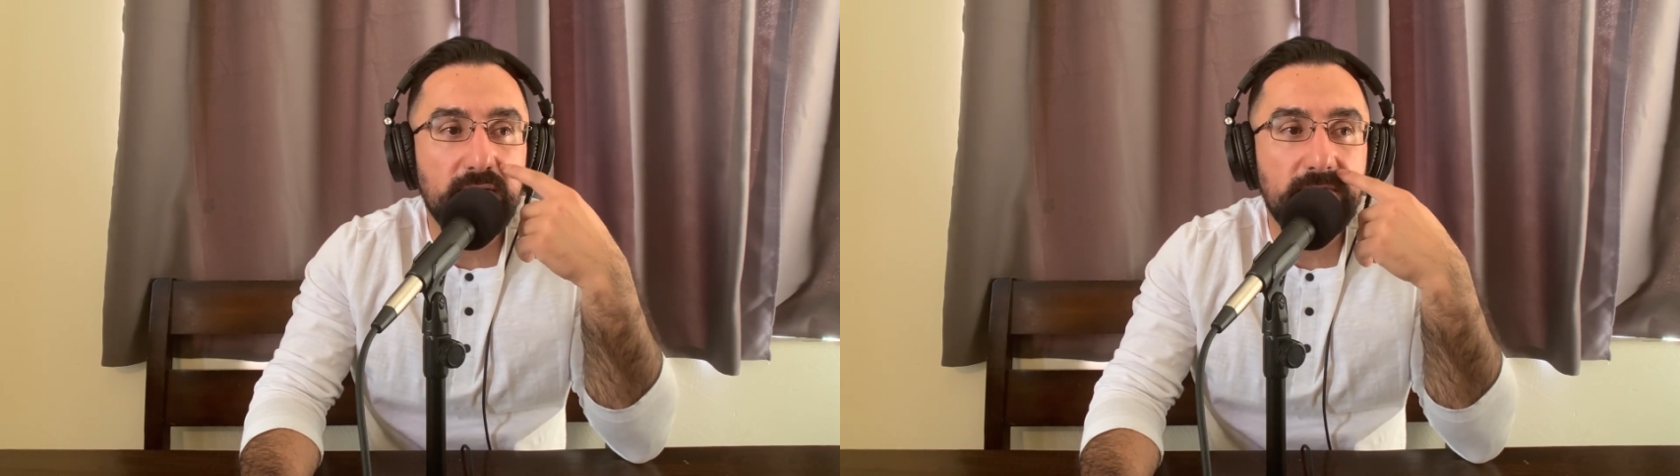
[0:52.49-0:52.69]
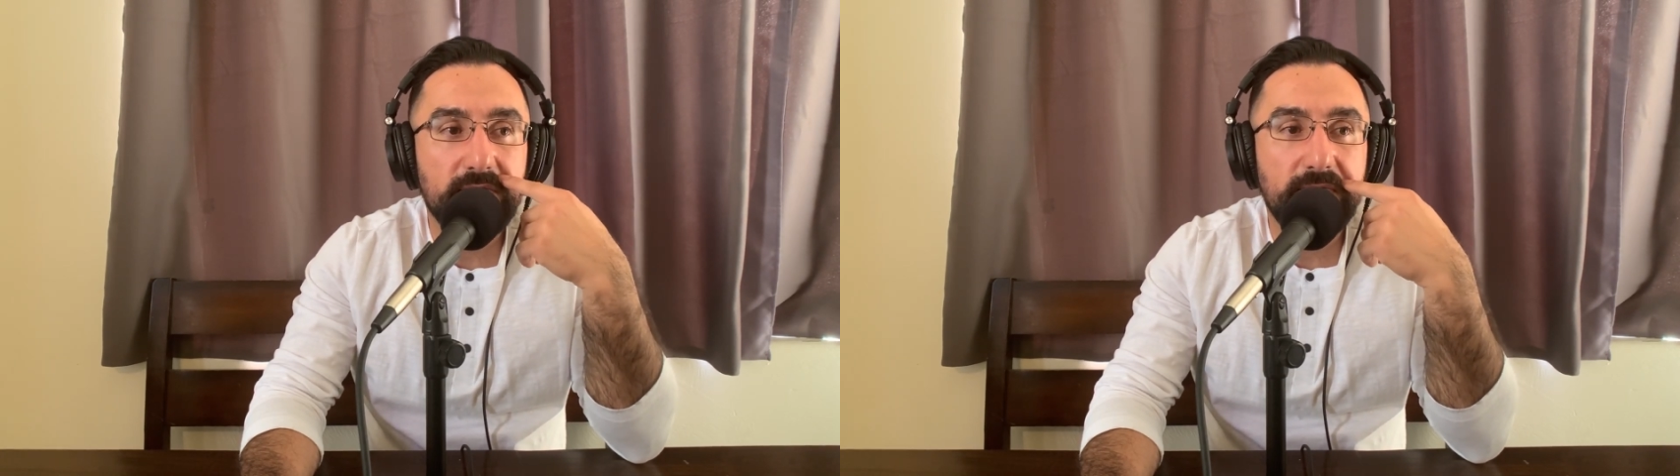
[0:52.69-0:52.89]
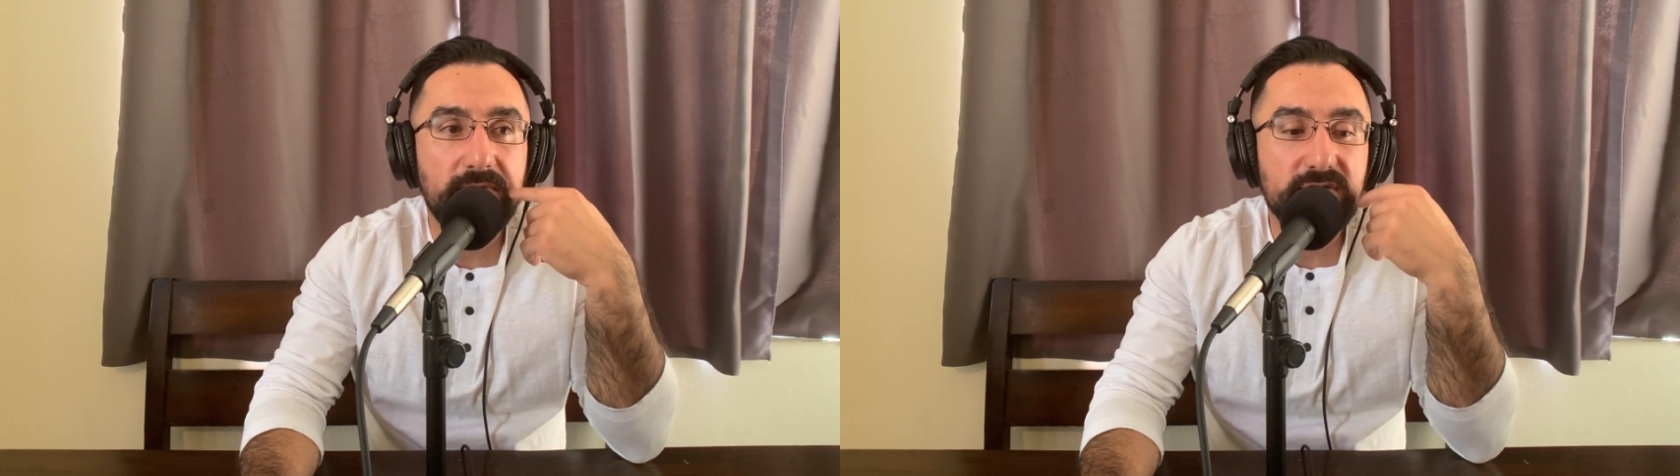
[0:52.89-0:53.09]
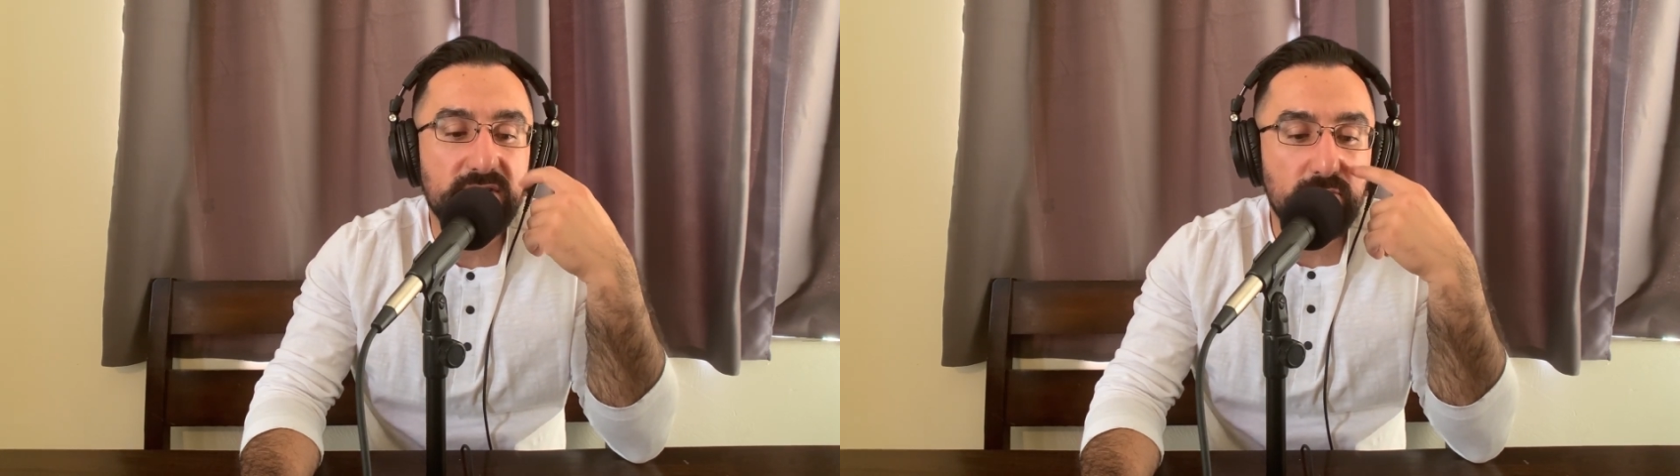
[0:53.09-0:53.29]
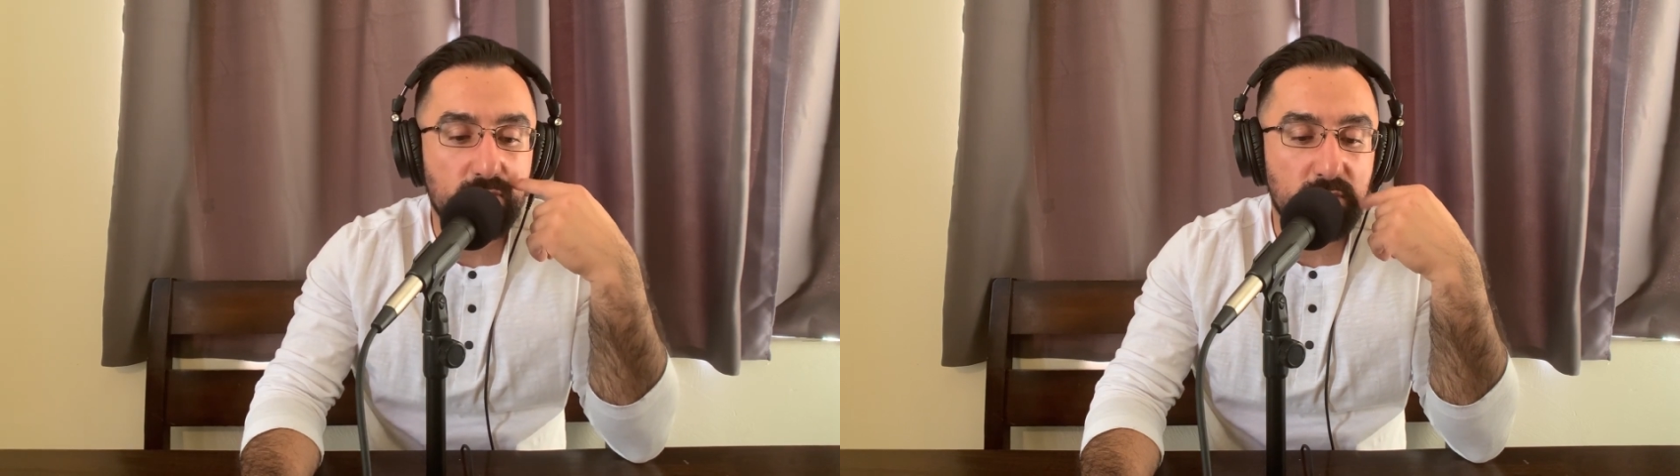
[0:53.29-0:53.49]
For
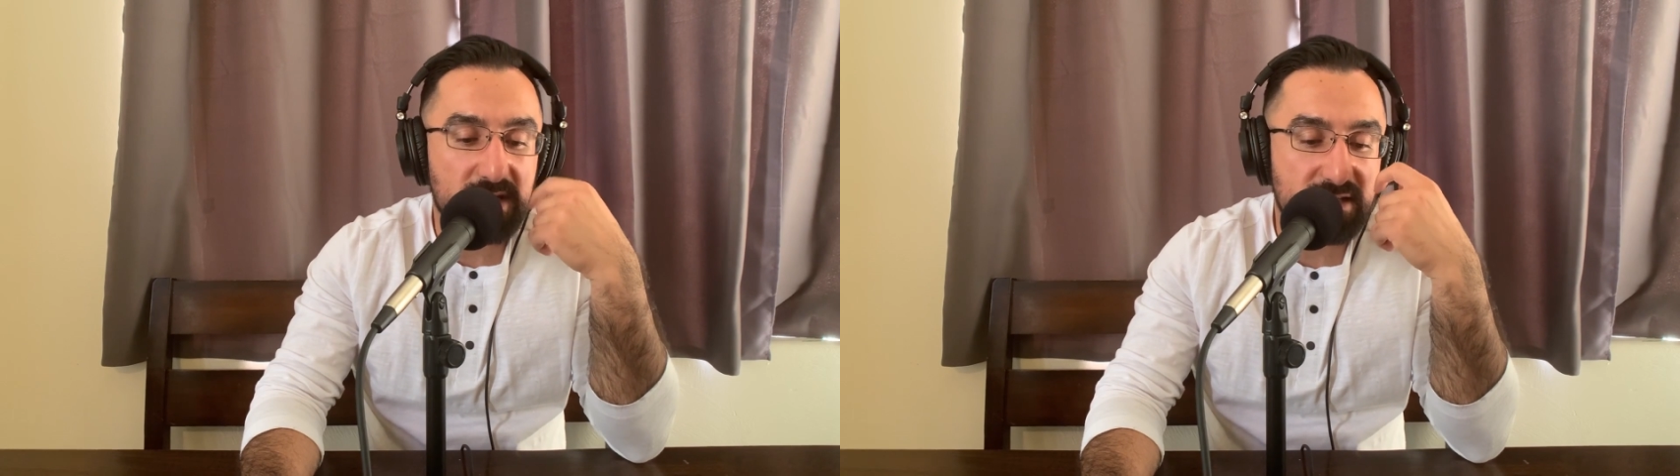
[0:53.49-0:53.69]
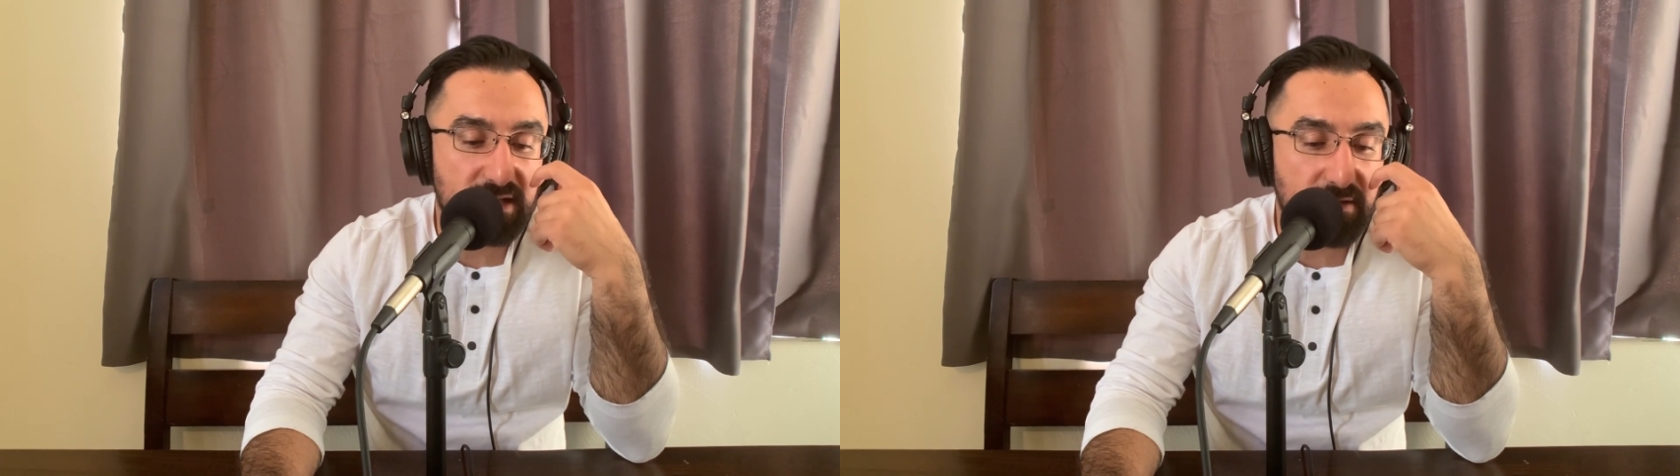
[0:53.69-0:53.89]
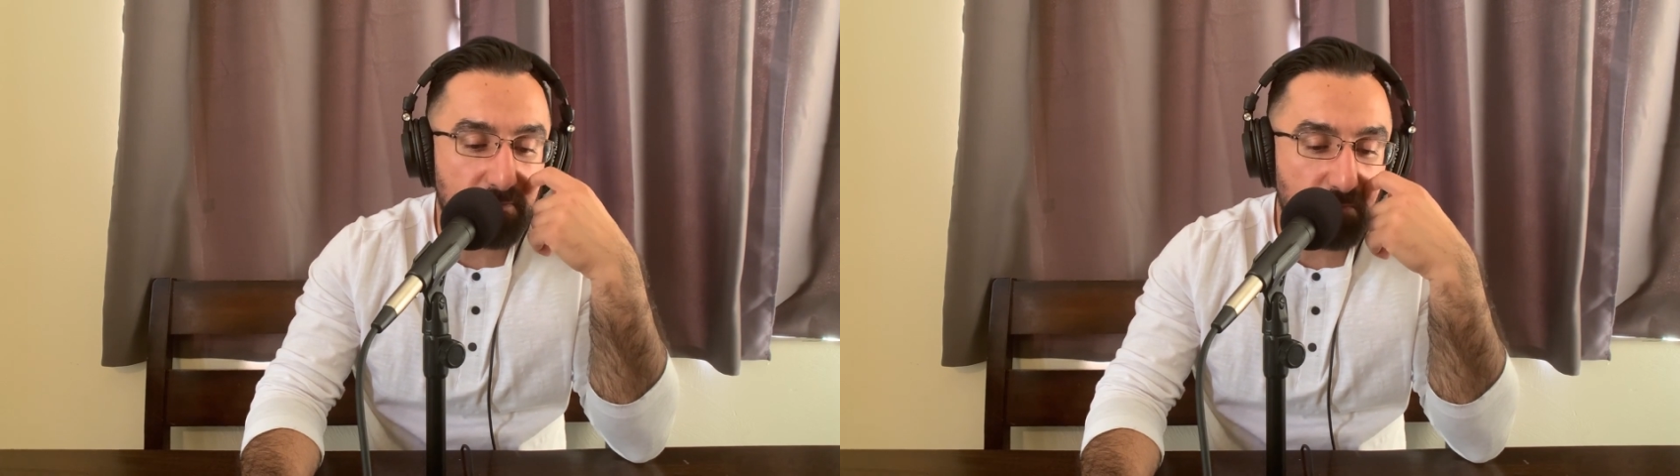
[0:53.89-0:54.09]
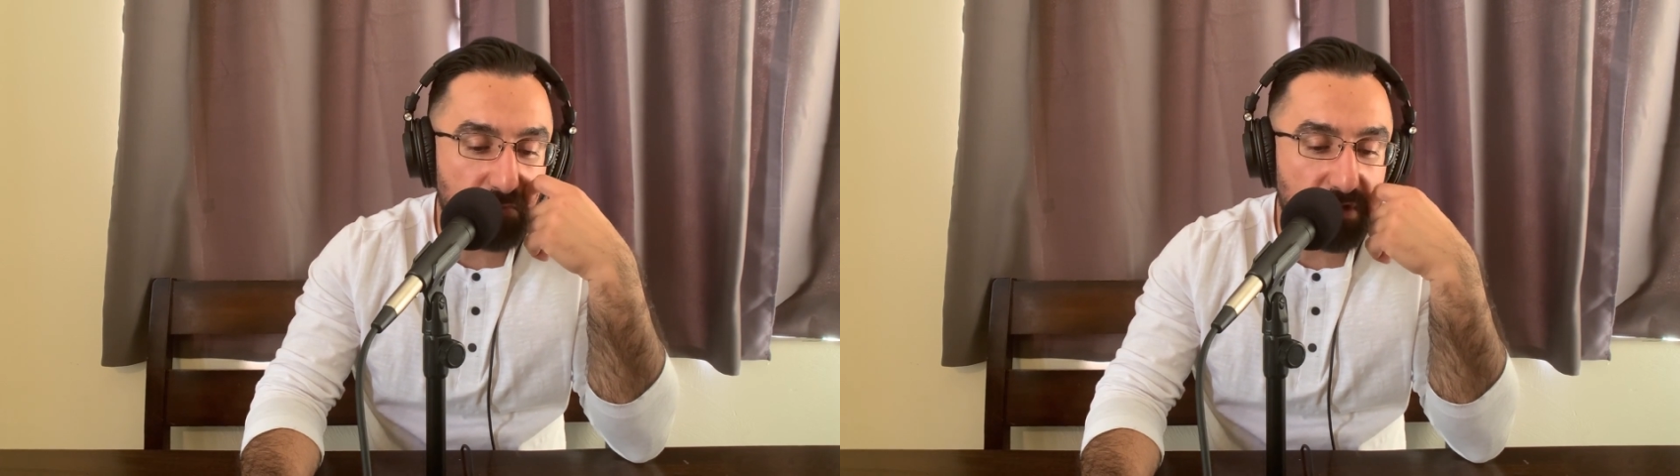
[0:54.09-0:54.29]
some reason,